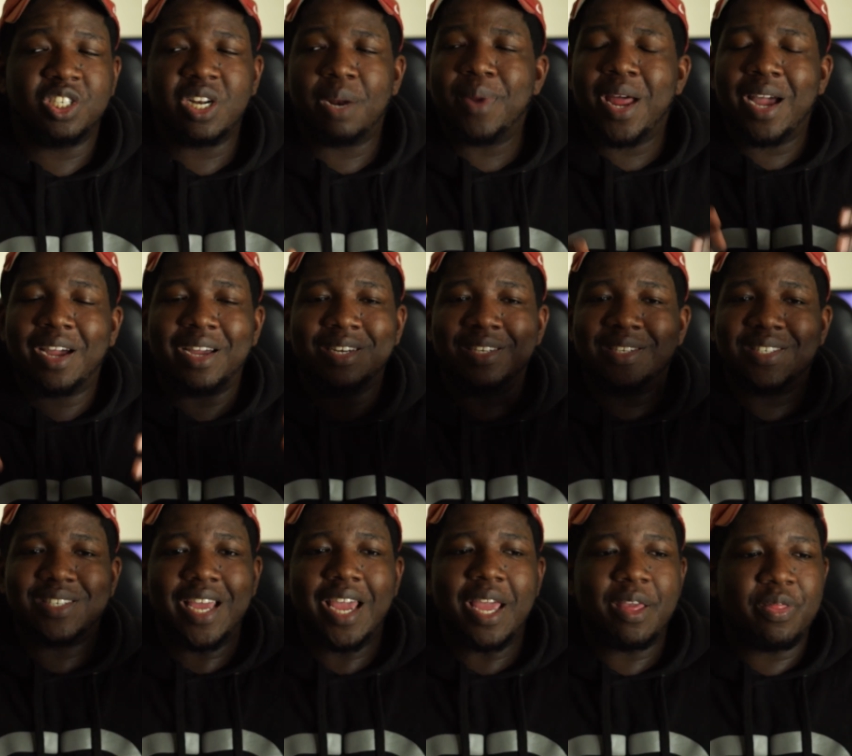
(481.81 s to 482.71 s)
And I'm not gonna
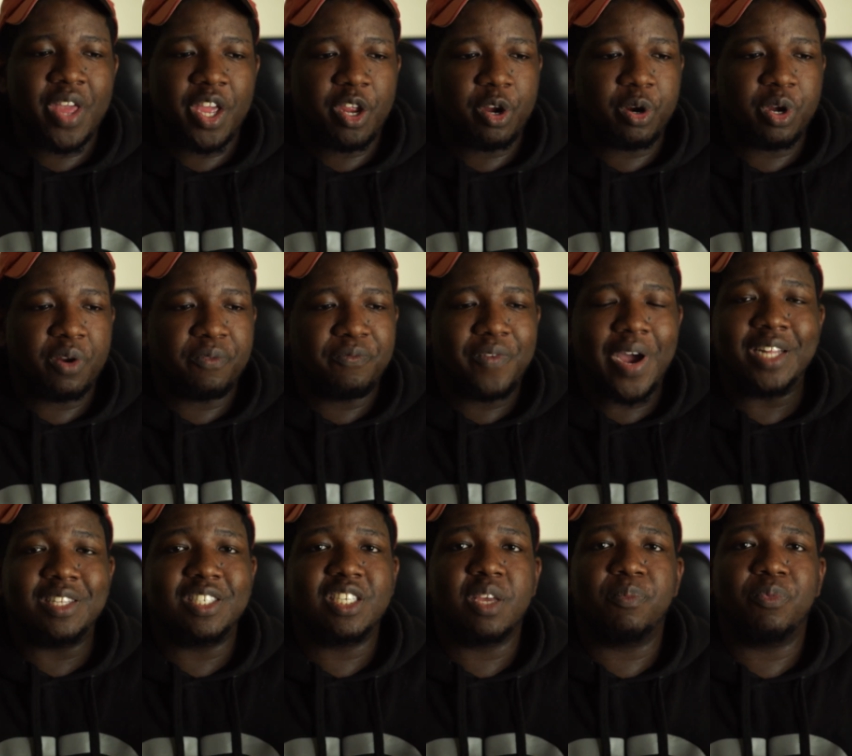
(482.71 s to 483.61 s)
say that you're gonna
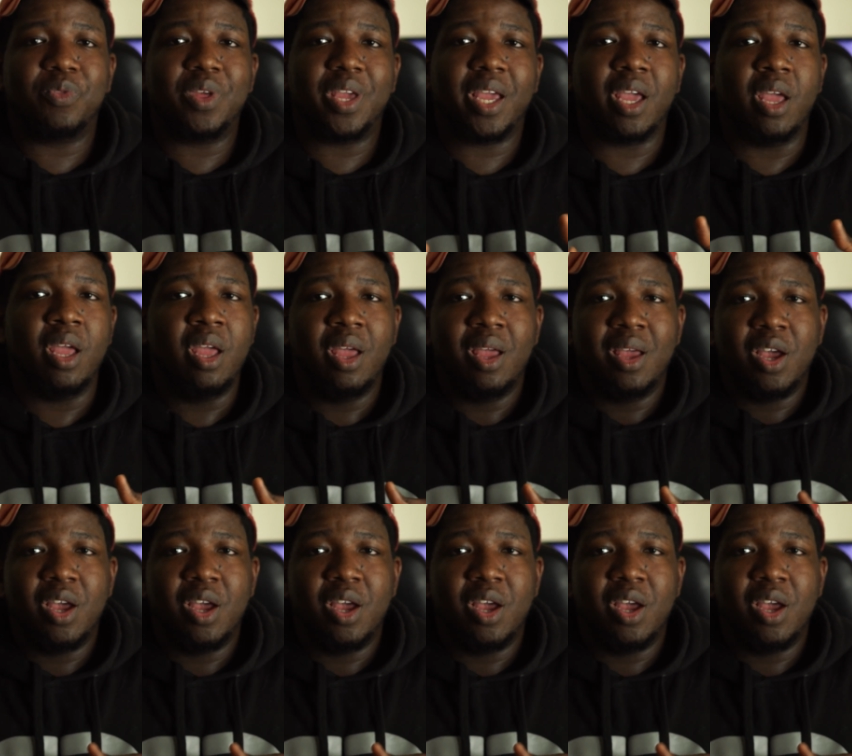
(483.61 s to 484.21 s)
find something